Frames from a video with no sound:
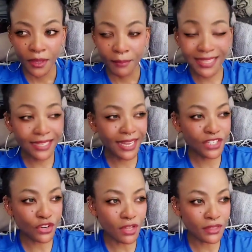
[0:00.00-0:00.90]
But then
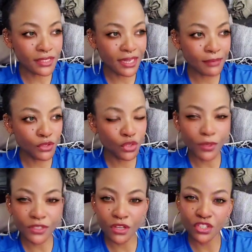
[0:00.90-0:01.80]
later on, the same dude
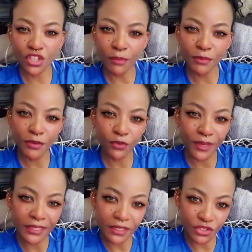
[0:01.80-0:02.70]
was not stopped before
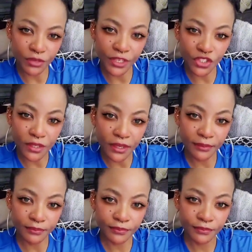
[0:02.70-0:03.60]
he did a strange
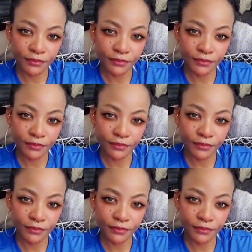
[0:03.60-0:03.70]
thing.